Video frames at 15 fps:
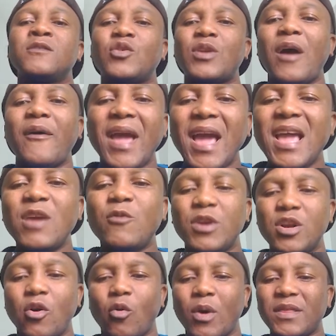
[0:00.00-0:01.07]
So now a,
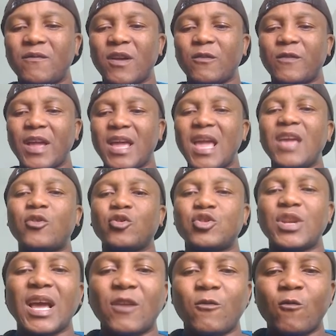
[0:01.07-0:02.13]
we know what the value of a
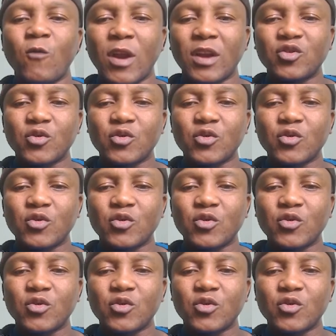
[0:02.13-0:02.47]
equal to -1.